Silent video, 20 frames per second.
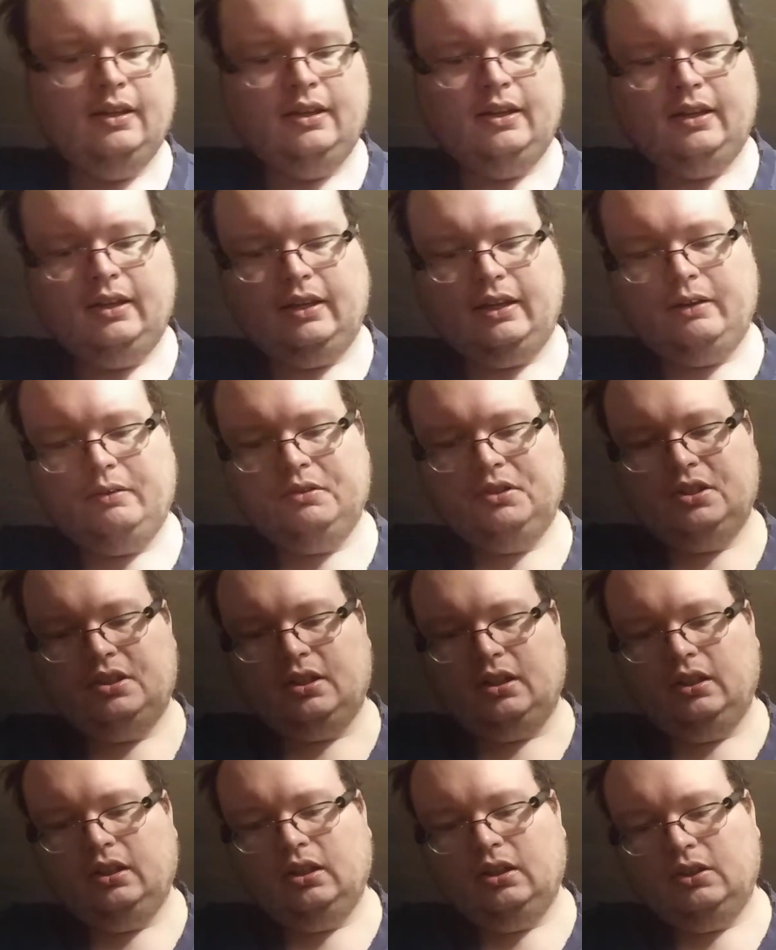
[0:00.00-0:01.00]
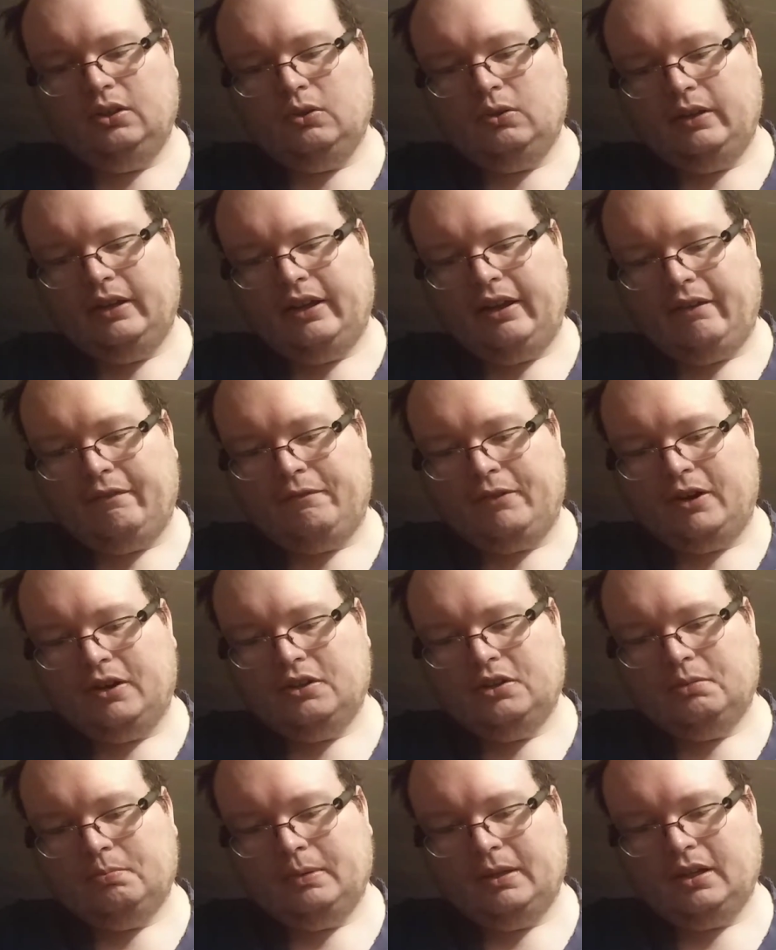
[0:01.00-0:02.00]
It was just a little annoying at
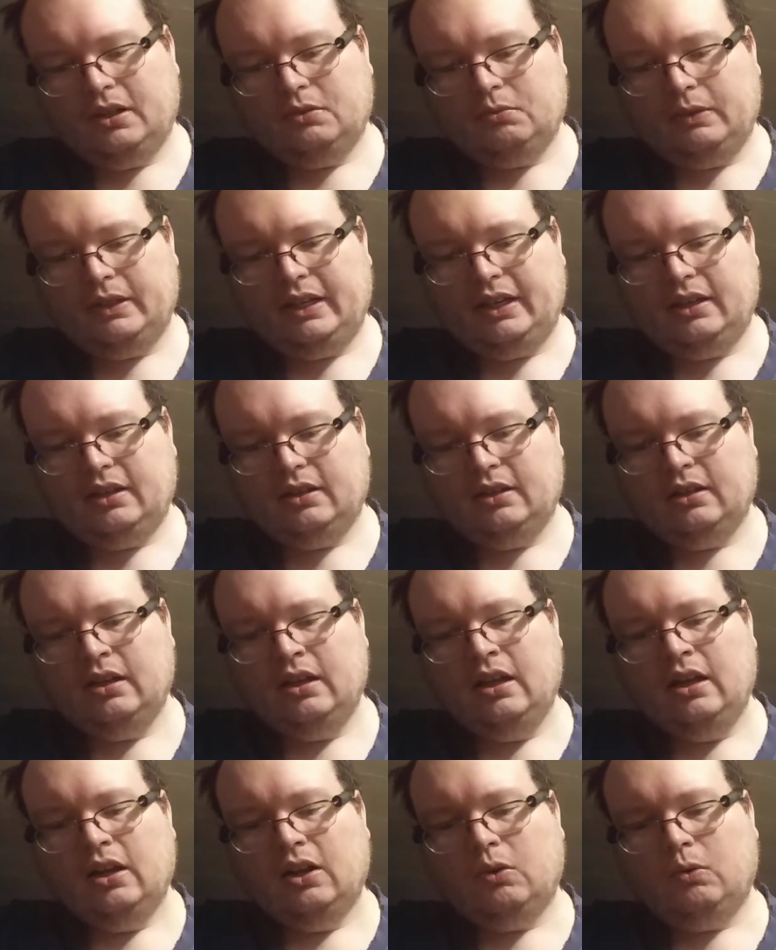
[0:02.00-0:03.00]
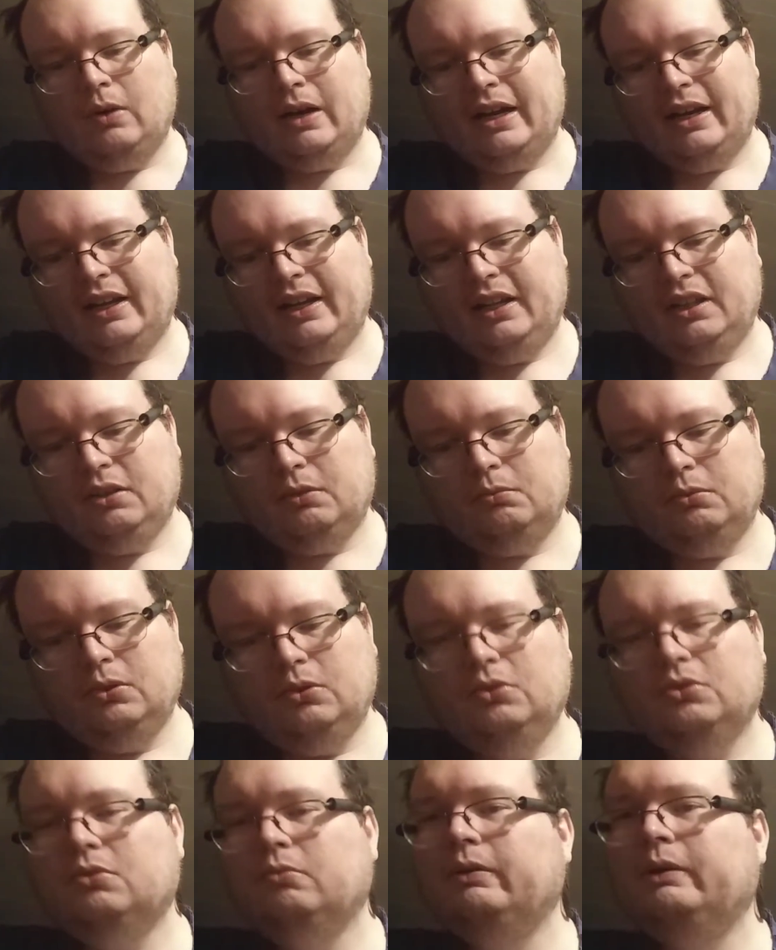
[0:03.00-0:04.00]
first because we didn't quite get the
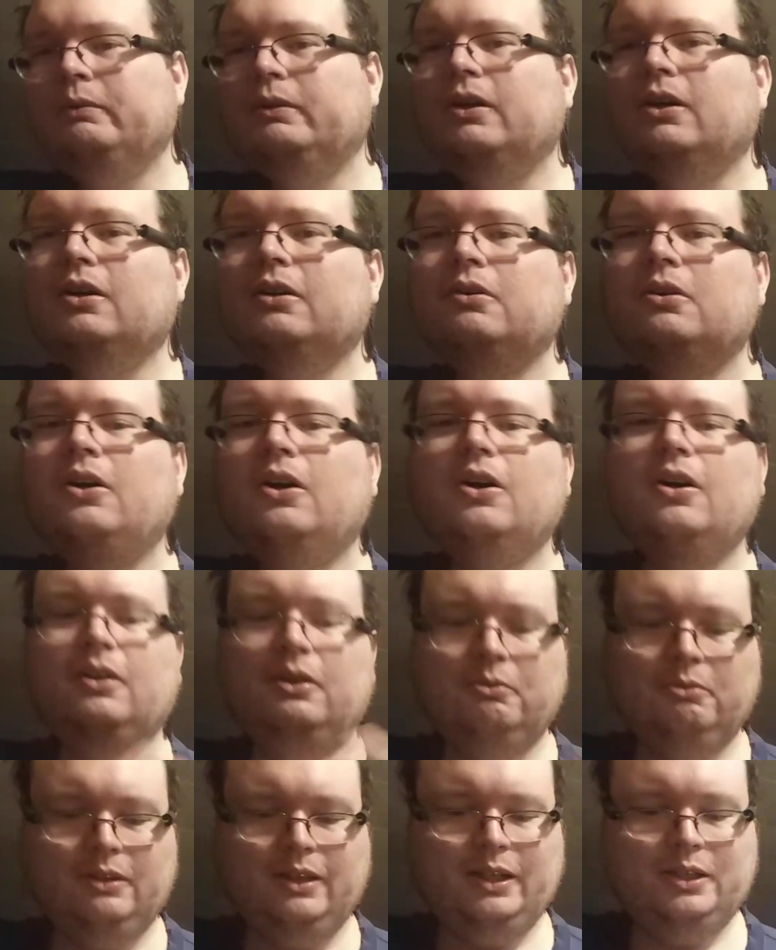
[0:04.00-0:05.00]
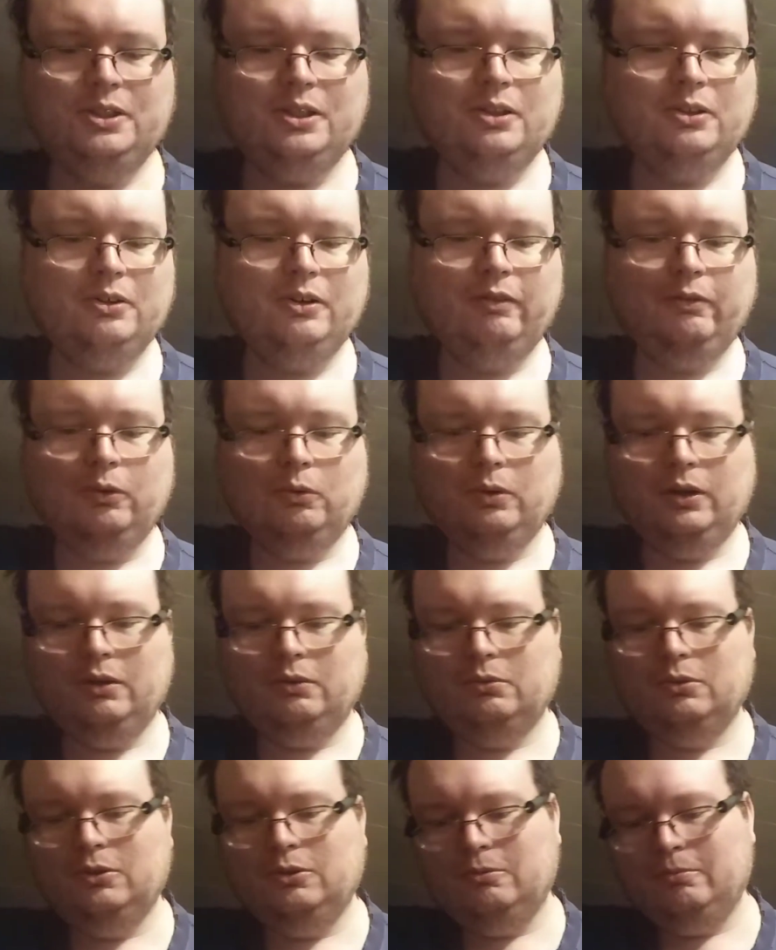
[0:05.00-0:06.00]
rules, or we would argue with each other over what a
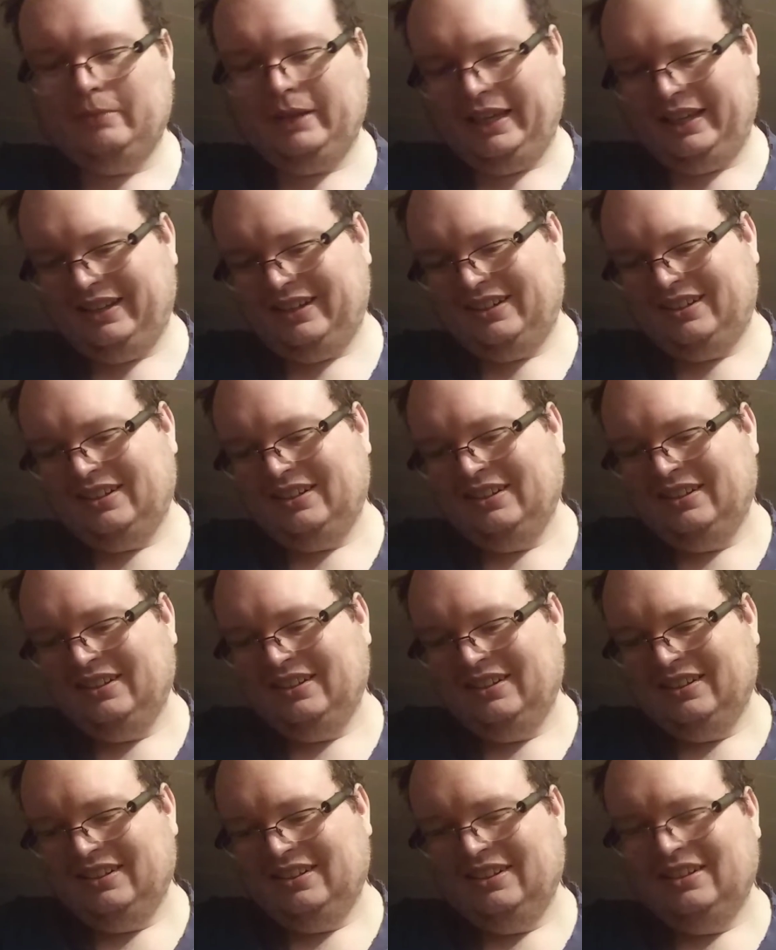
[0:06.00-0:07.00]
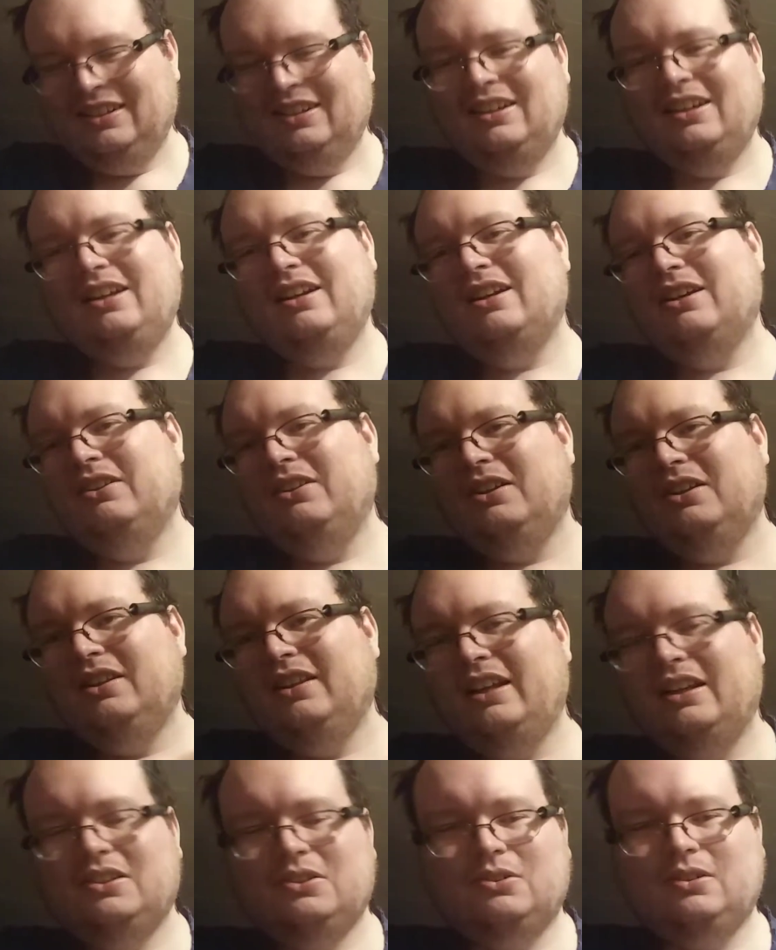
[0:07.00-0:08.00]
rule meant. You know,
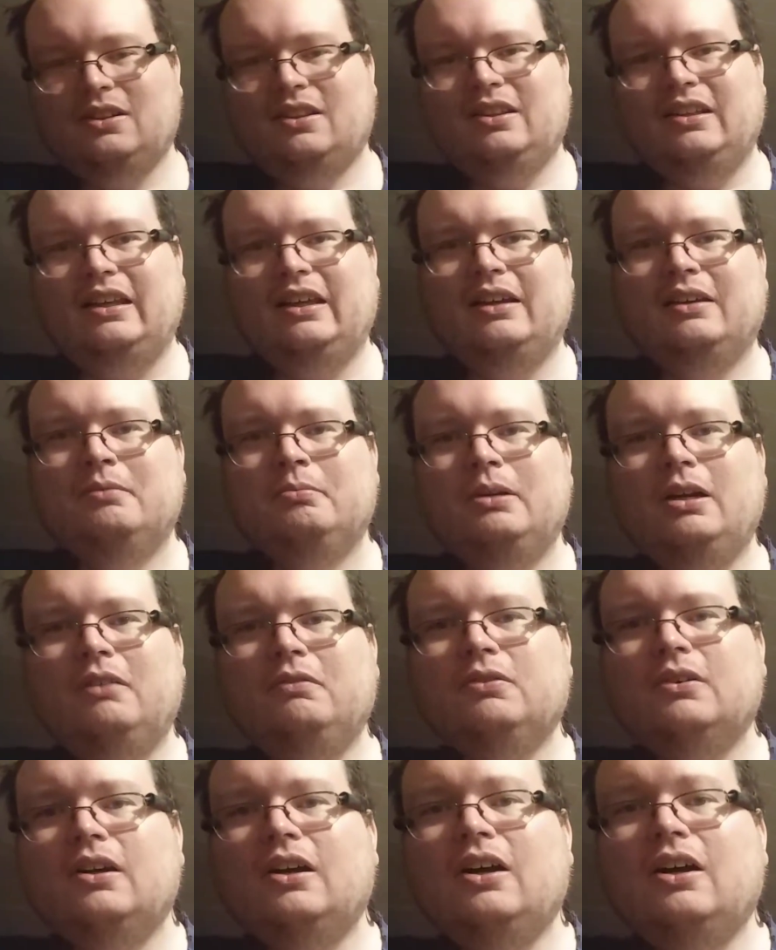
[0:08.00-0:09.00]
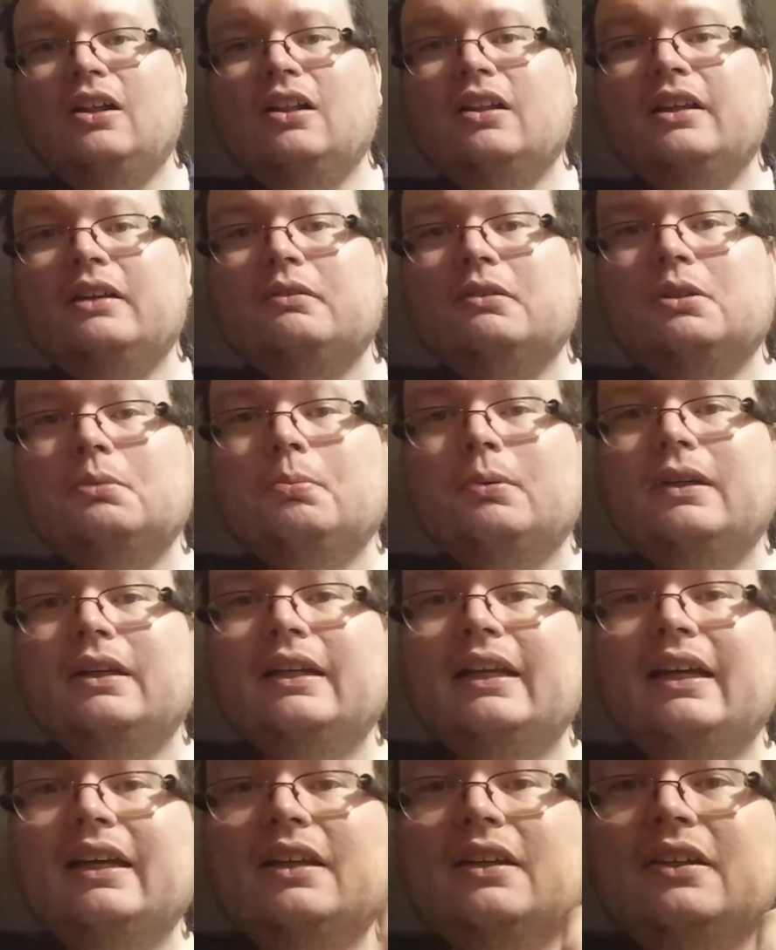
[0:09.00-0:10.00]
that sort of thing. But overall, it was pretty
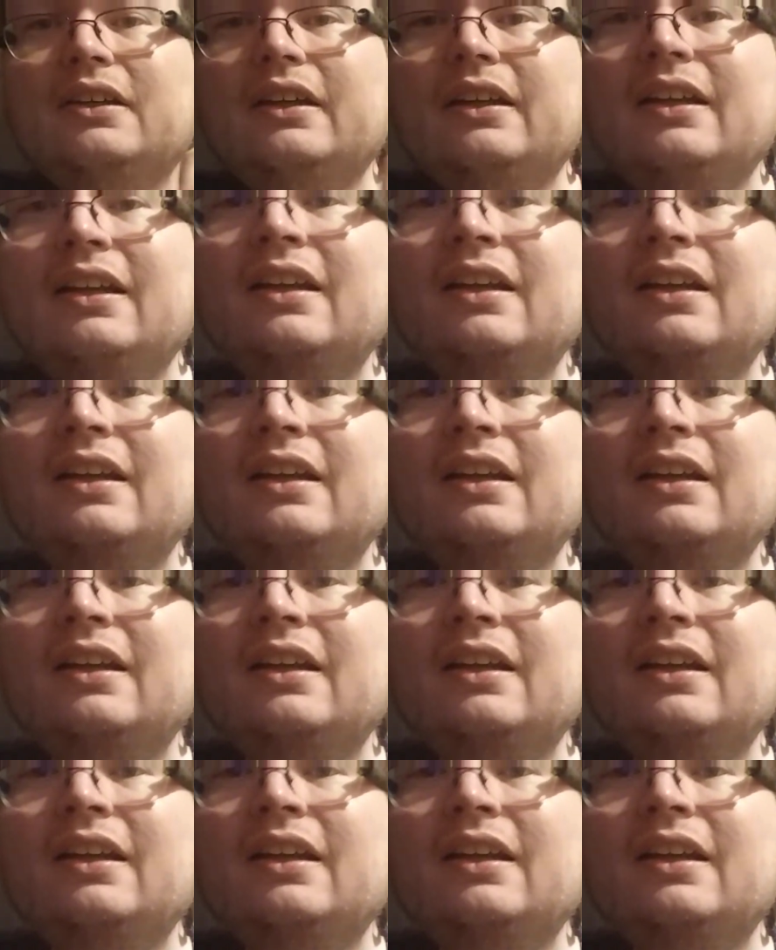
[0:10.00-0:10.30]
dang good.